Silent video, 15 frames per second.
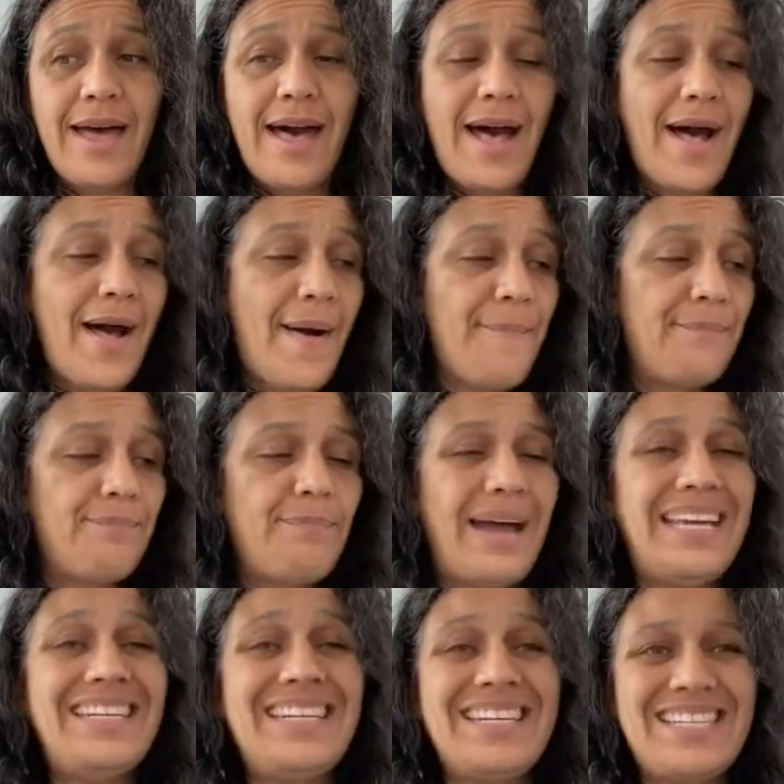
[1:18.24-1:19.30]

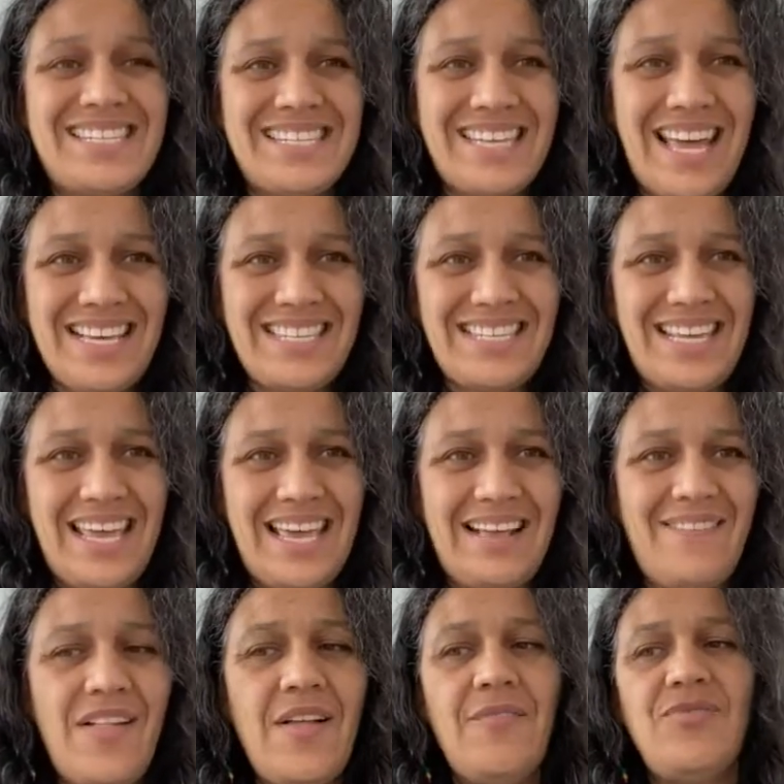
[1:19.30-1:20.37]
by
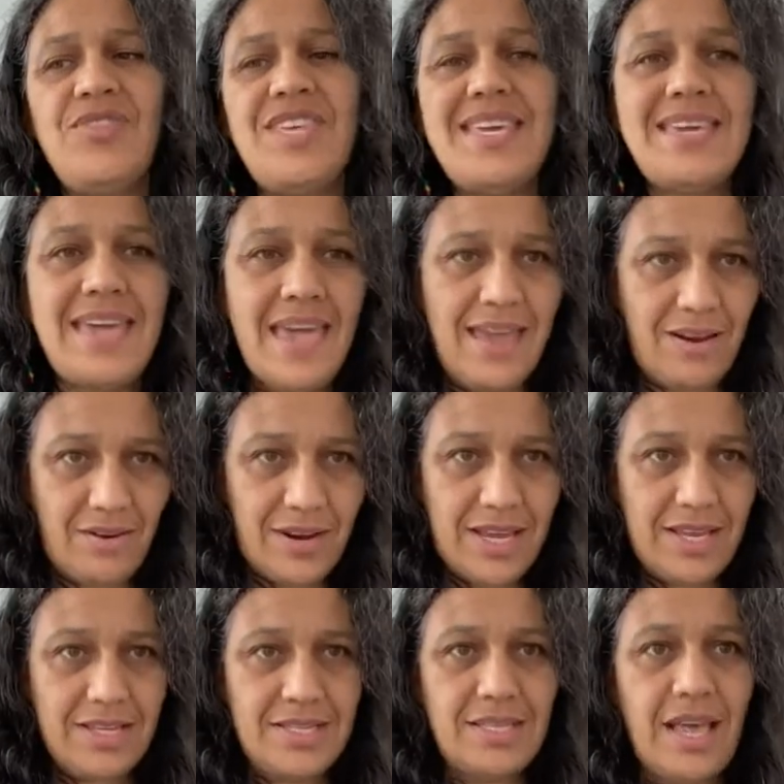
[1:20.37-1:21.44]
discussing the
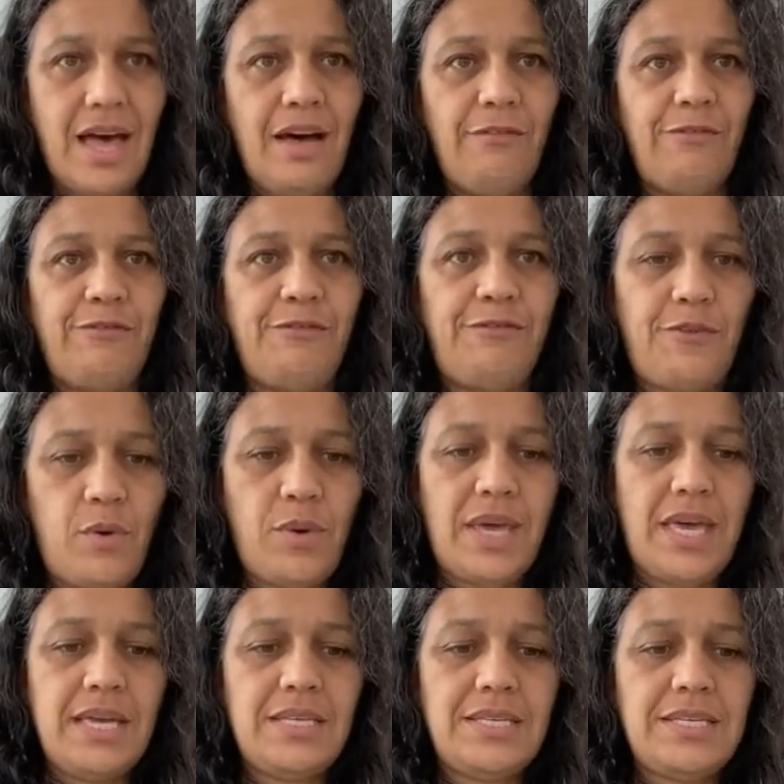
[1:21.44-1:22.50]
areas of
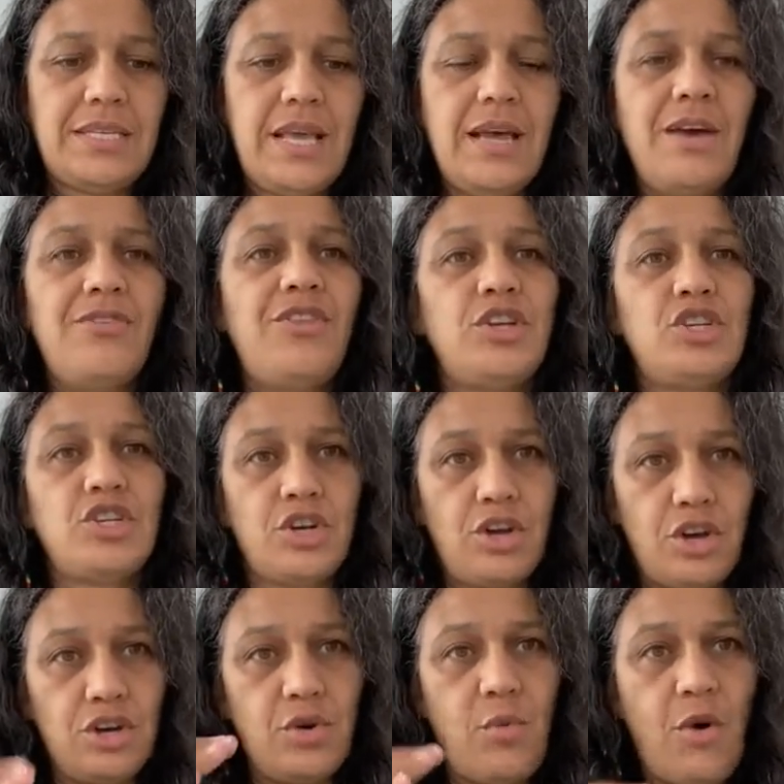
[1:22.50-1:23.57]
focus that you're
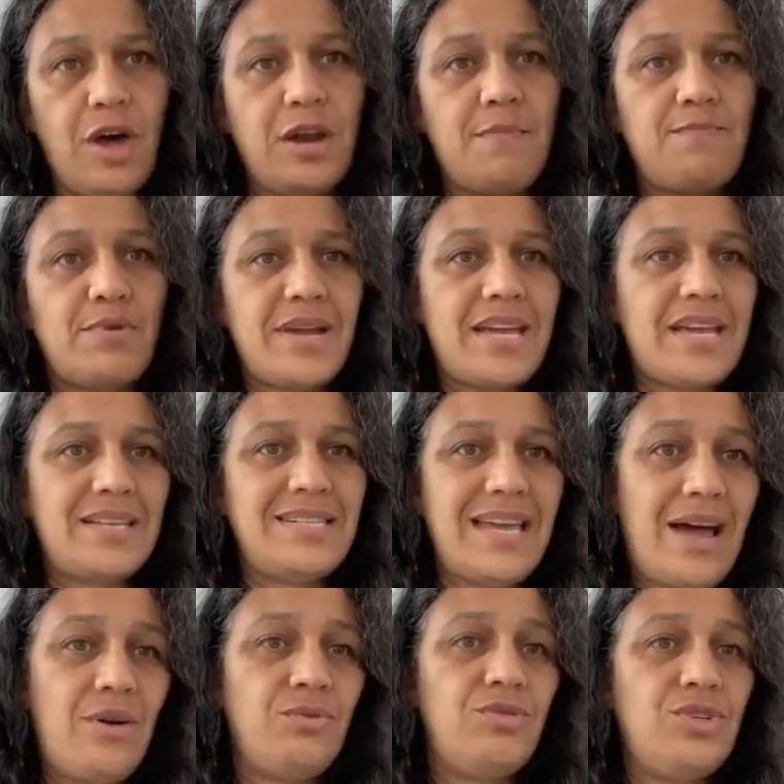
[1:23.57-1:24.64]
gonna wanna break
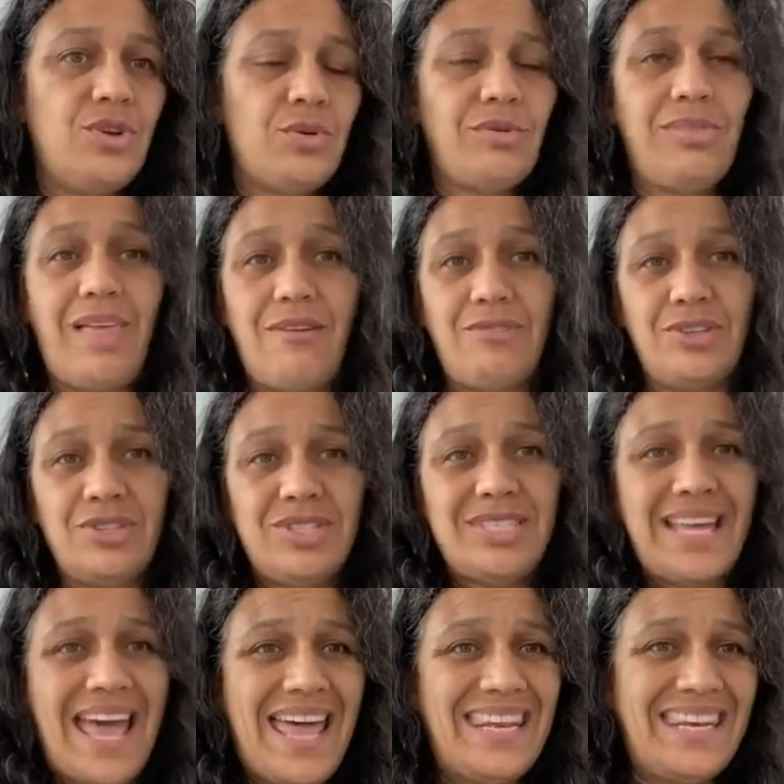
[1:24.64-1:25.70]
down your level
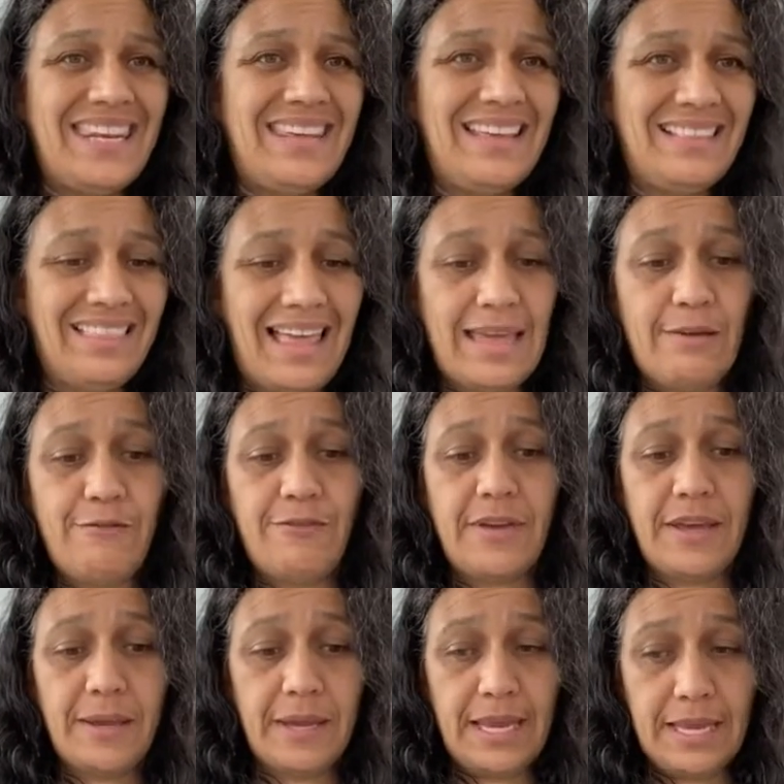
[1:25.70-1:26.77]
10 life
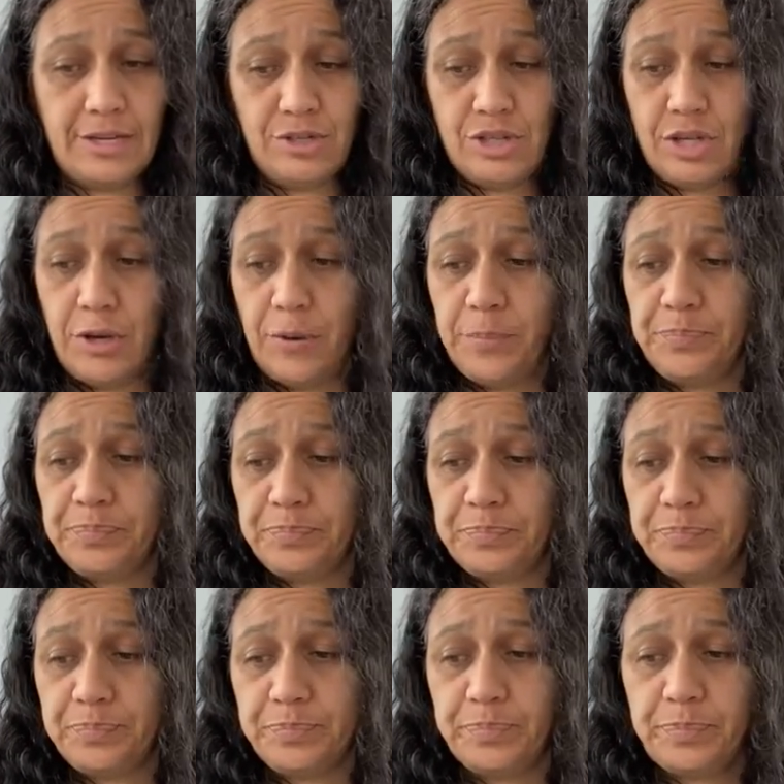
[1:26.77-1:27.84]
into.
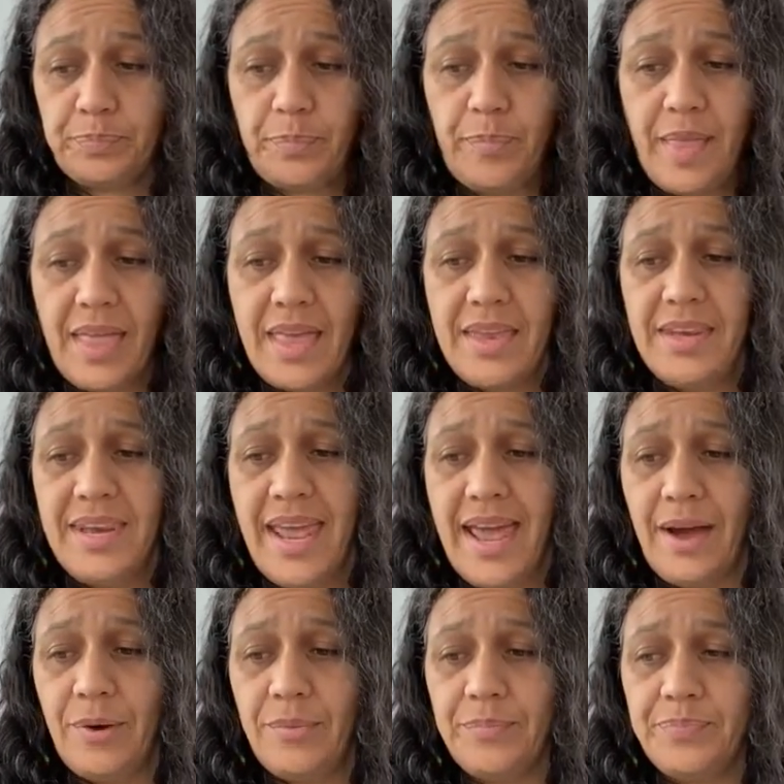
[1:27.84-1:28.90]

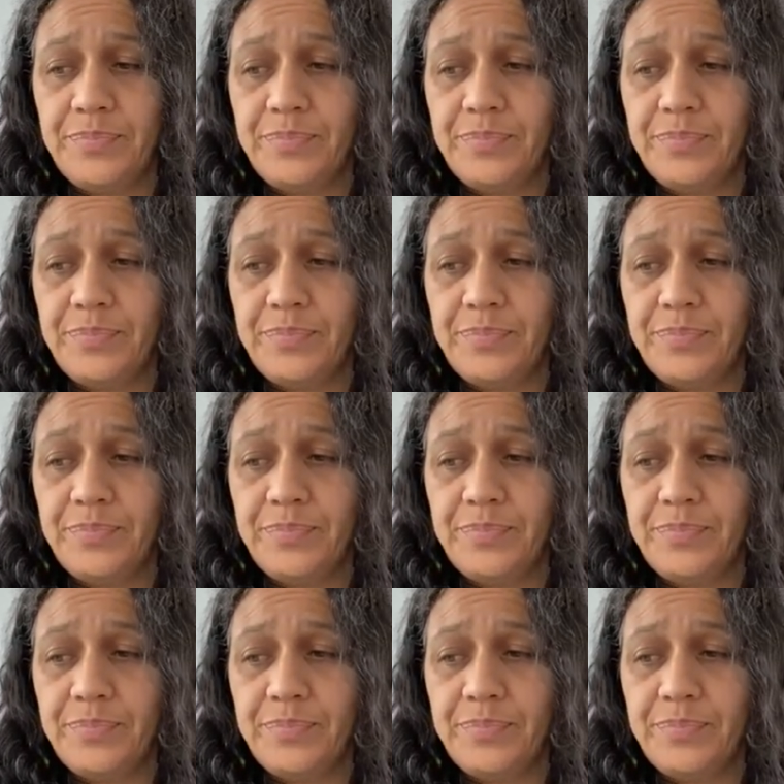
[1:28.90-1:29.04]
Now,